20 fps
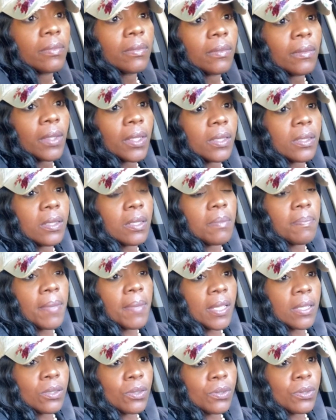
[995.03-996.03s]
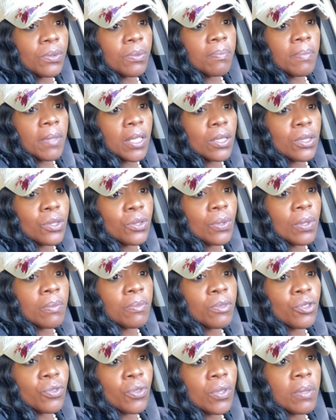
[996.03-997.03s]
let's get back to making sure I'm
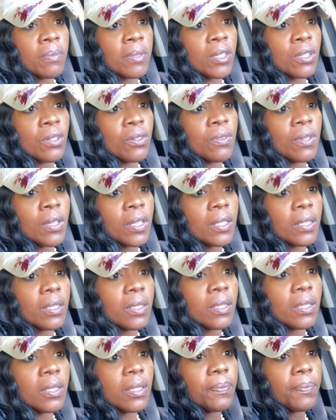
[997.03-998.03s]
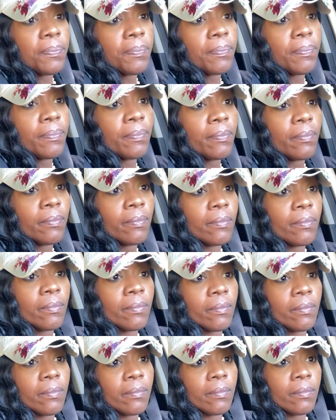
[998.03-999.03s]
streaming correctly.
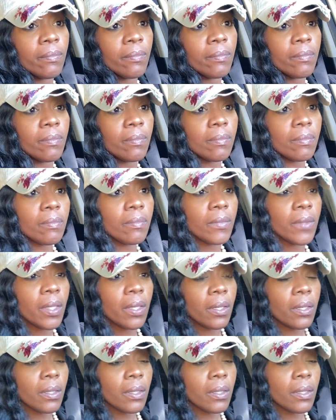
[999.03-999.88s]
Okay.